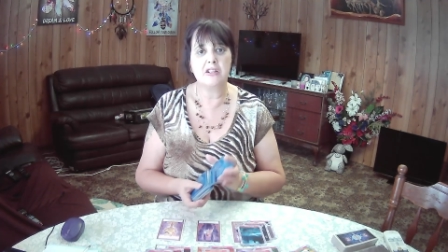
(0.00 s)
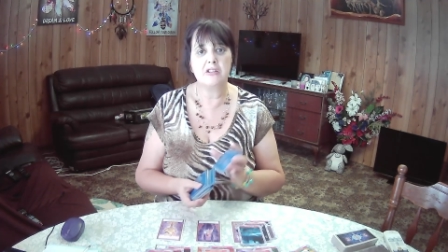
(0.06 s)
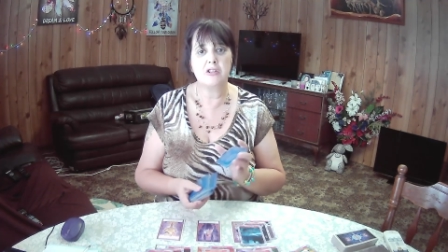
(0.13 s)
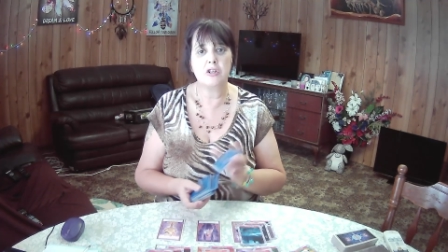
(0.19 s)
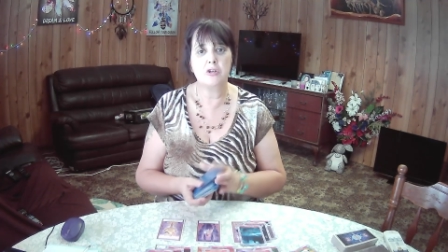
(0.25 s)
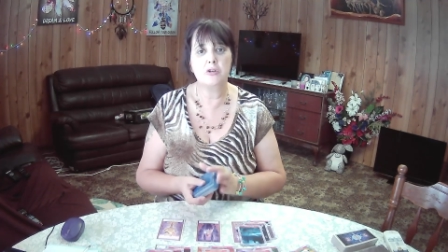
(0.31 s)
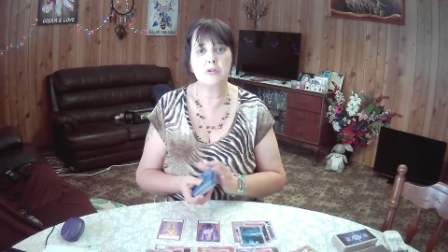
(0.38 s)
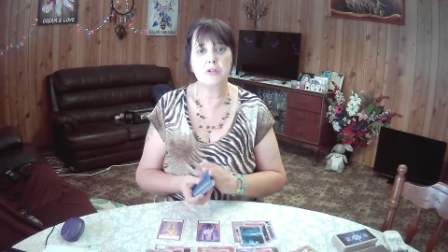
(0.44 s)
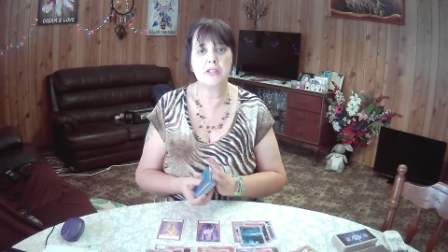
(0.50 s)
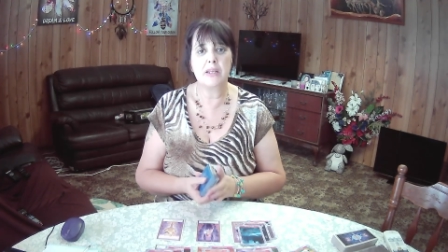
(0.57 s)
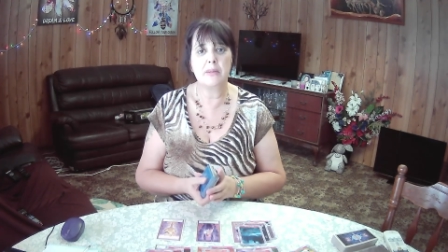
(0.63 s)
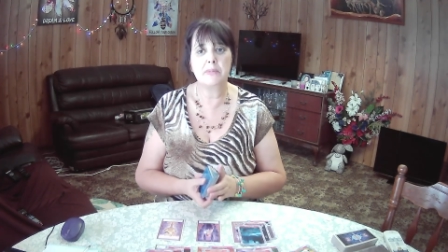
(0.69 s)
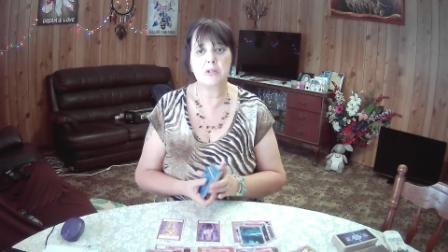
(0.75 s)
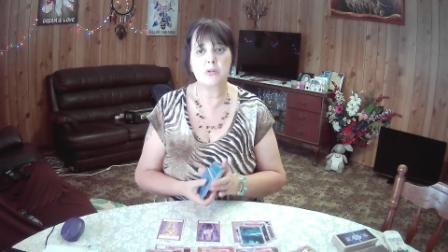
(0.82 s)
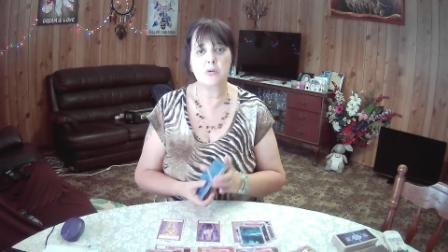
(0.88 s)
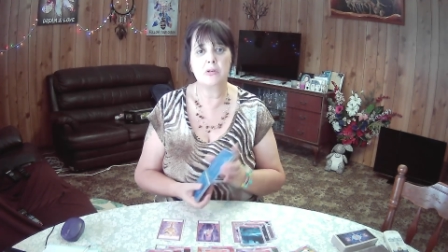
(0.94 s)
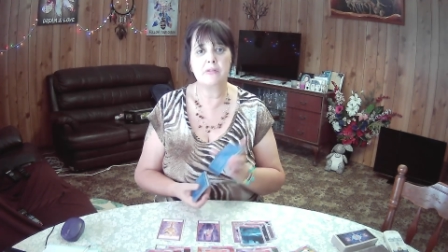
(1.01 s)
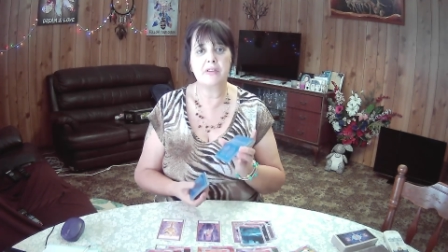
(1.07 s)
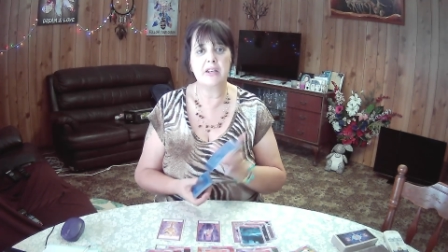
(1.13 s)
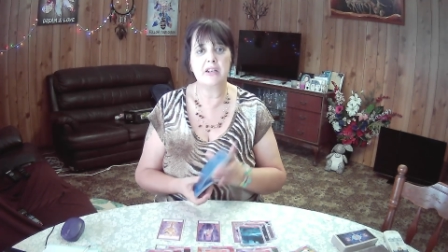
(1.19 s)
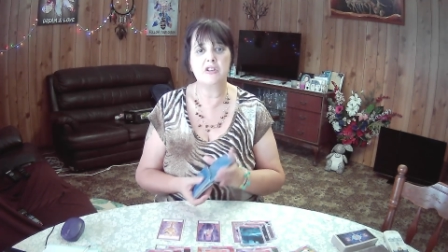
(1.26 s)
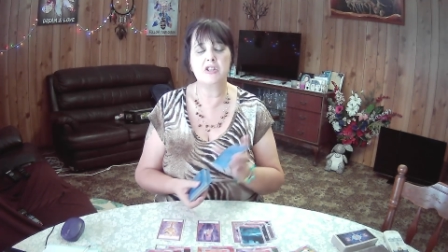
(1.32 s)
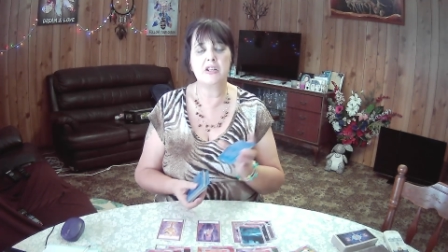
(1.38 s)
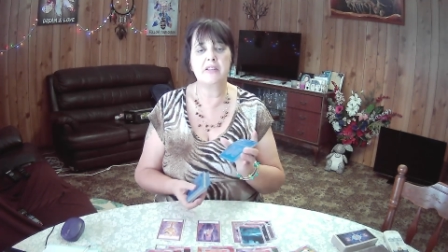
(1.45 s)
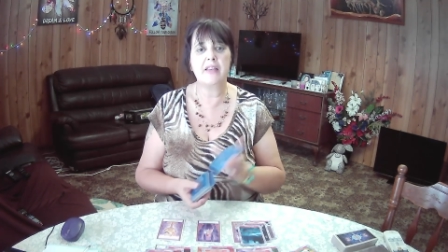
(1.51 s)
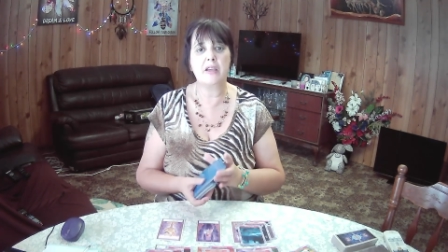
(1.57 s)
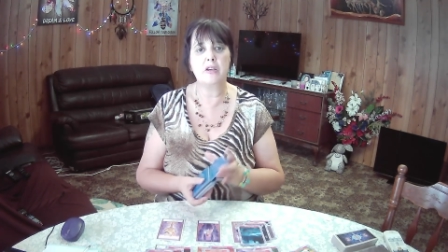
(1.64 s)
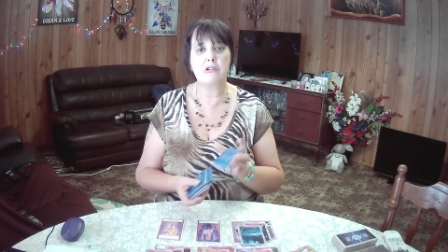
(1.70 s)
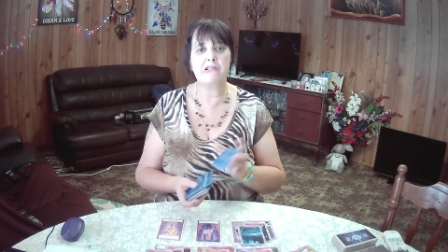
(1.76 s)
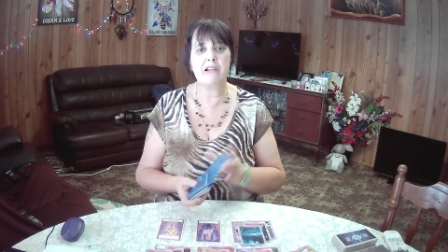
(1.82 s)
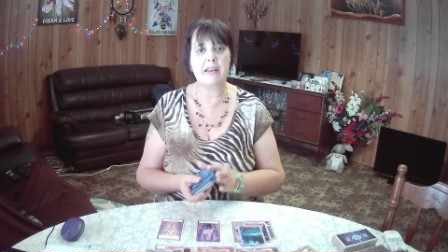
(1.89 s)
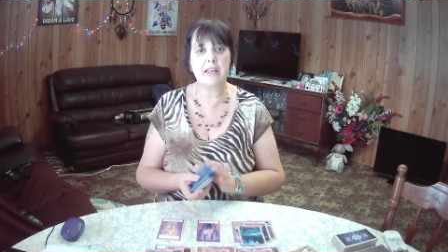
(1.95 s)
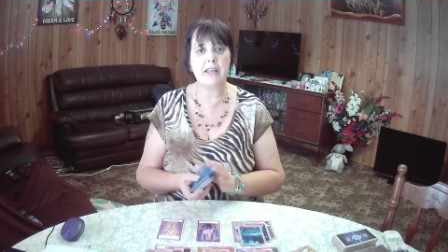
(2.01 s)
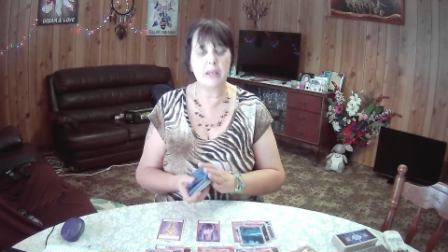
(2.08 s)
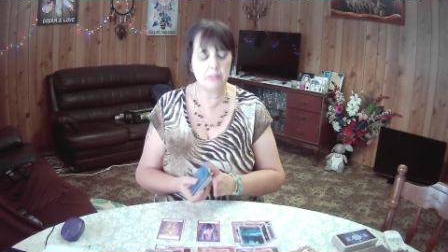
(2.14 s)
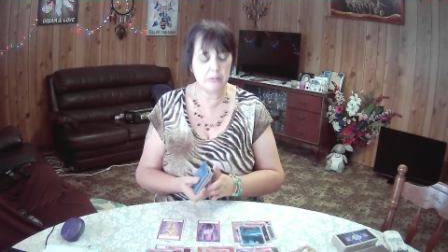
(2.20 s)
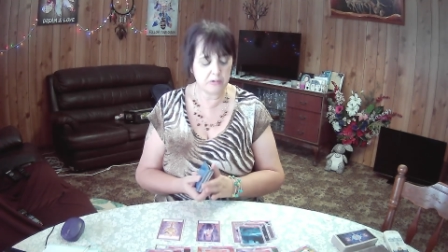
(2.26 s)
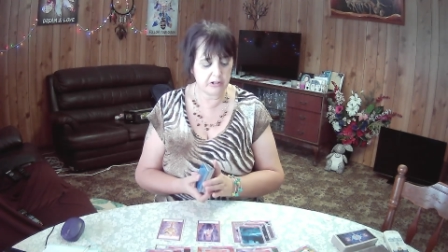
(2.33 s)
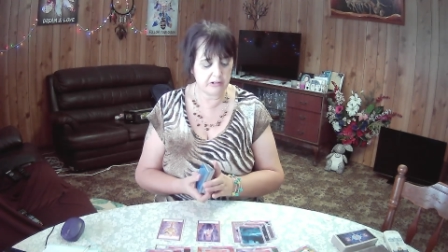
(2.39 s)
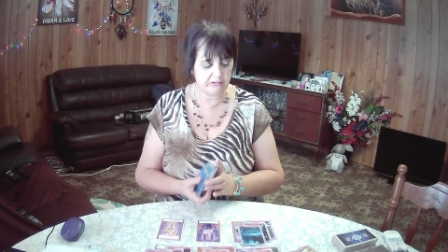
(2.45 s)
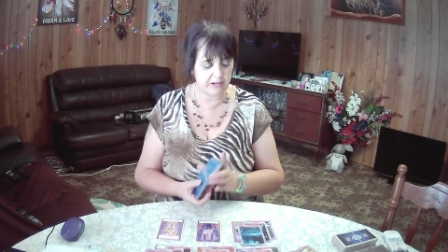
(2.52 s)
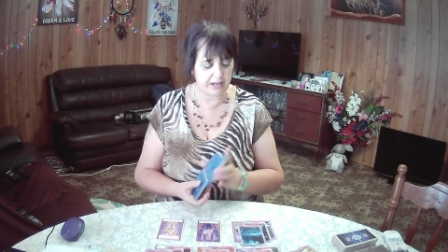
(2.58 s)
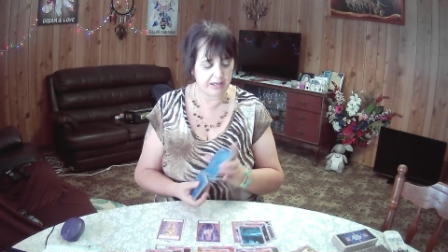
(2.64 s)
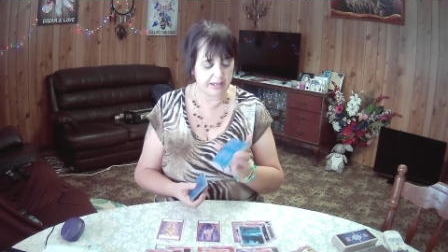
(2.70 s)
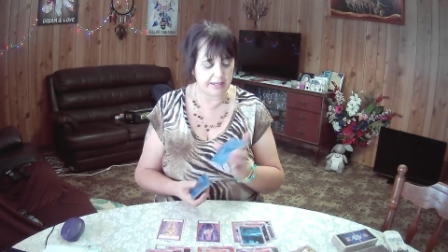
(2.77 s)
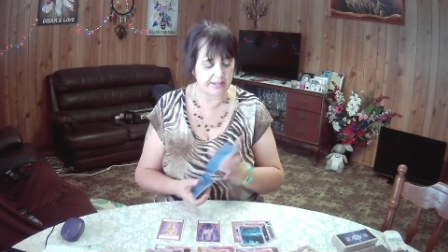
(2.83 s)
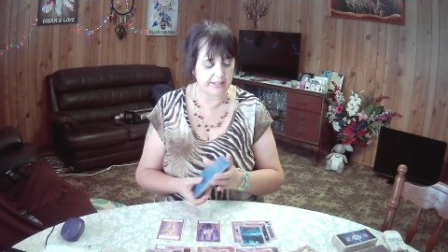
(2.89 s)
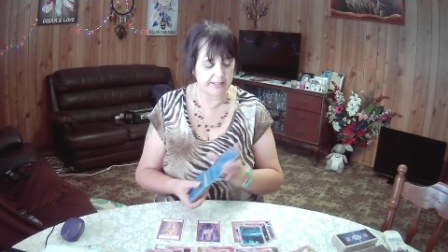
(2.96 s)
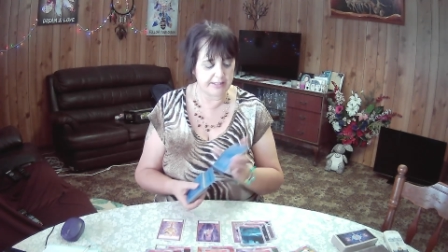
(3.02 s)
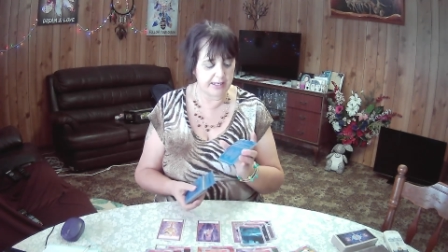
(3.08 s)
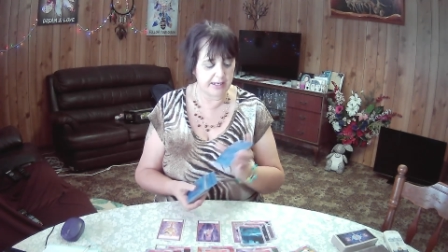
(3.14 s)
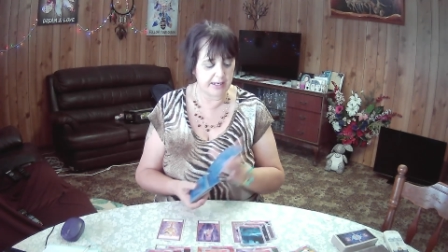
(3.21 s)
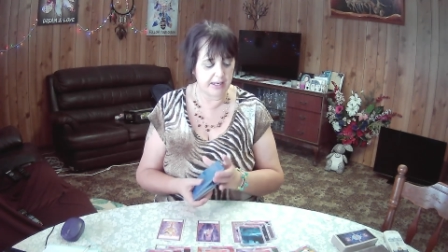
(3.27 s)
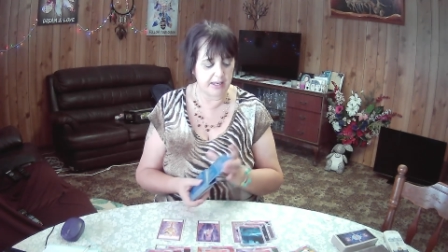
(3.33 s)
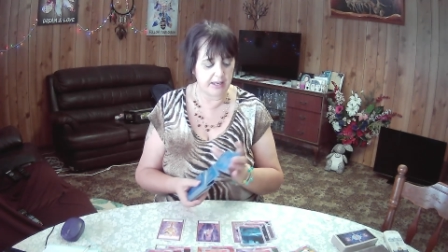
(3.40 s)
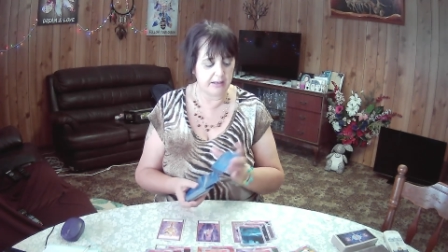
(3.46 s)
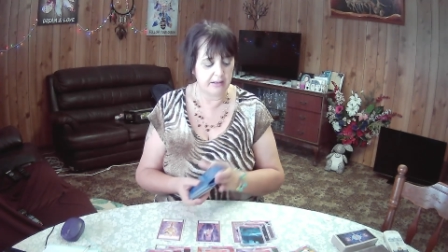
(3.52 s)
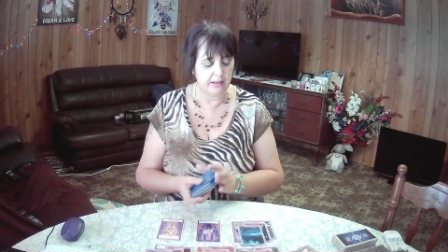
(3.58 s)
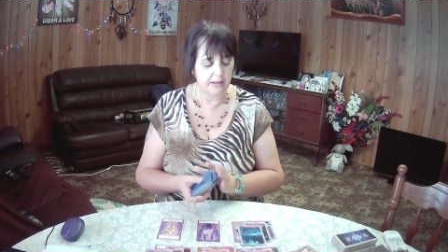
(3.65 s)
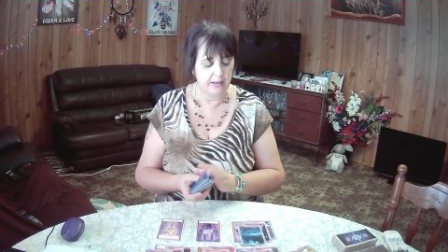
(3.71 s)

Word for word: to some sort of energy that you're unable to release here,